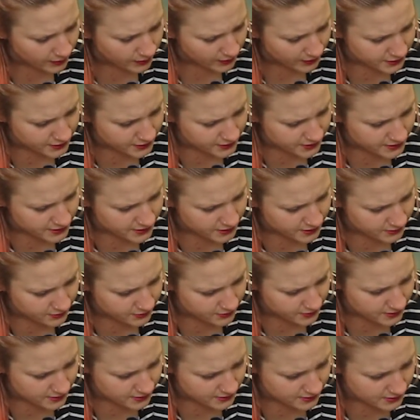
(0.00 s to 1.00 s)
and had chest
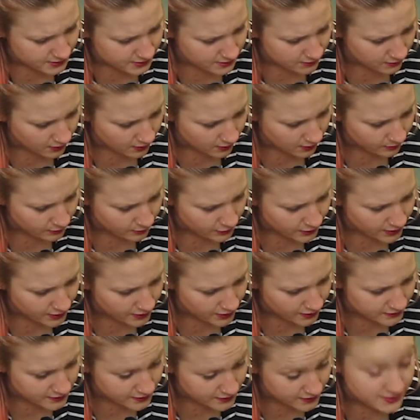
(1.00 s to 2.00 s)
x-rays because I still can't
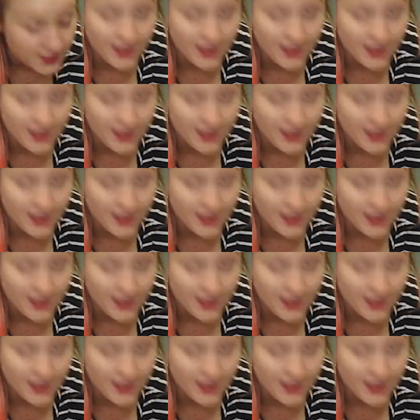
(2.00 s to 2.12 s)
breathe. Turns